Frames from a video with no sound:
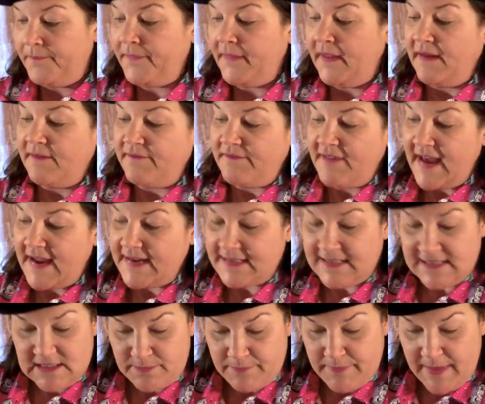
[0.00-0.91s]
In fact,
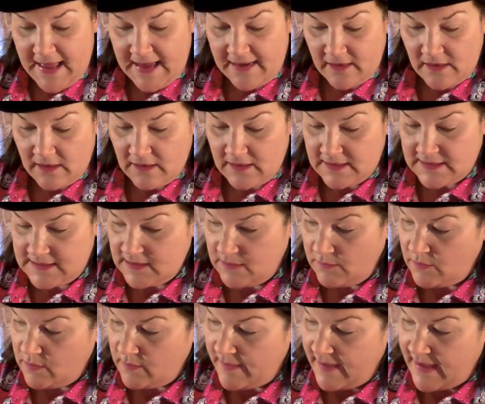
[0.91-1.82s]
it's better because it
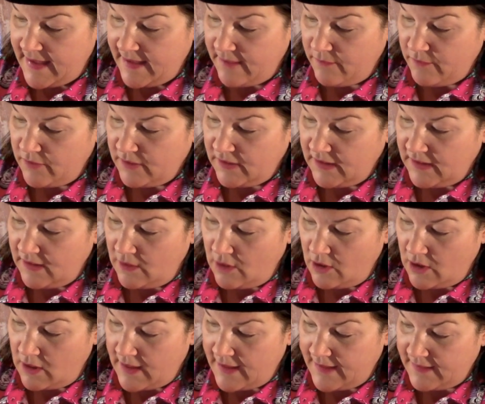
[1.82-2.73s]
will make it really
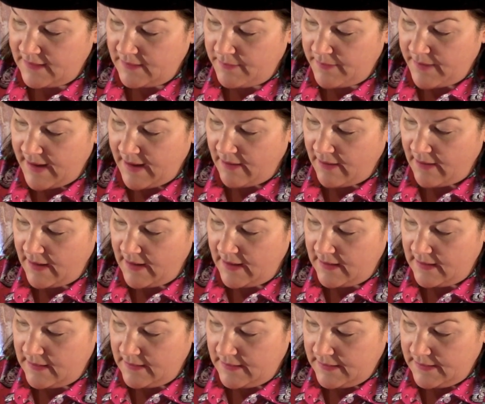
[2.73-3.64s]
look like the parrot
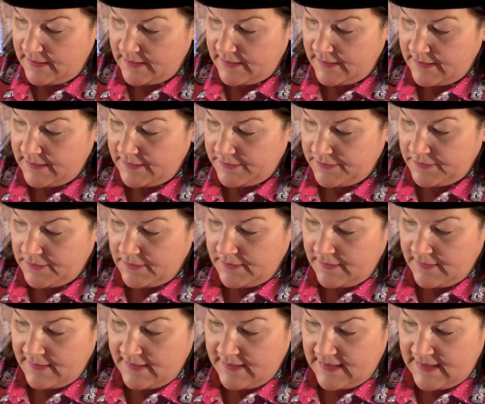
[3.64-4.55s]

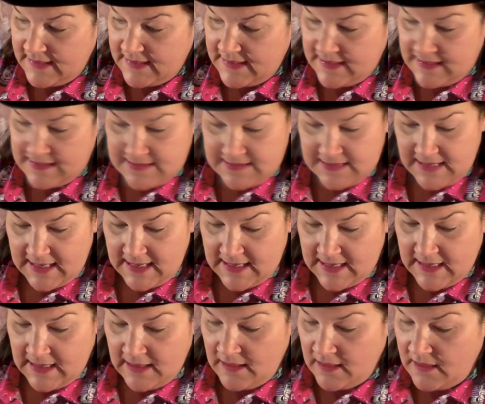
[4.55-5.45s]
is
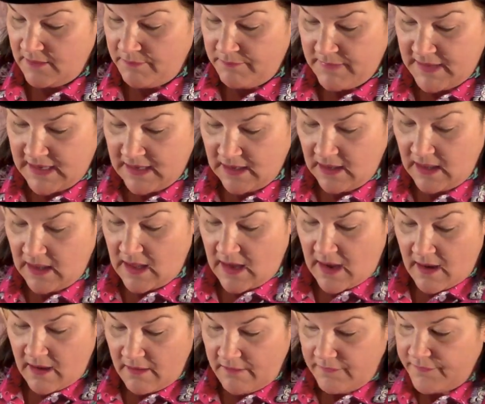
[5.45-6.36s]
in the middle
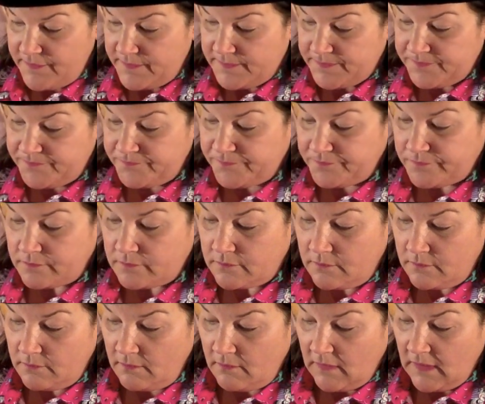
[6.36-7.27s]
of
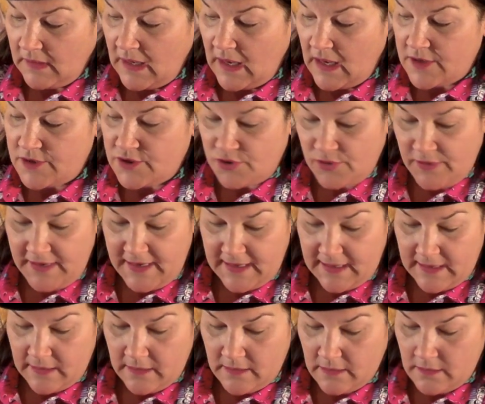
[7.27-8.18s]
a
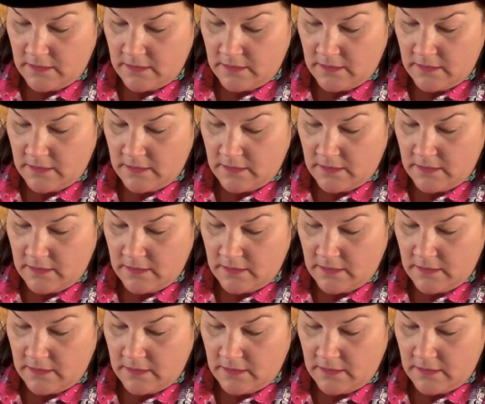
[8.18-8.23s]
tree.